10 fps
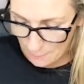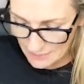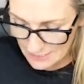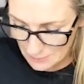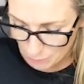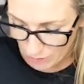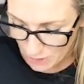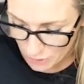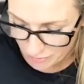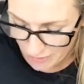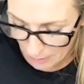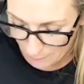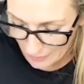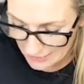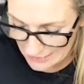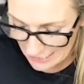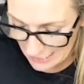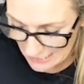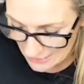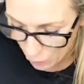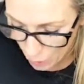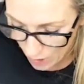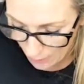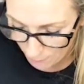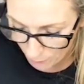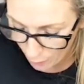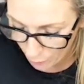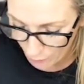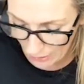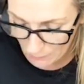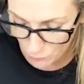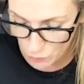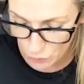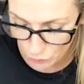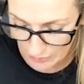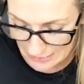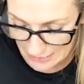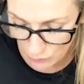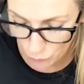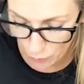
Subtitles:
business brunch, VIP days, online program, retreat,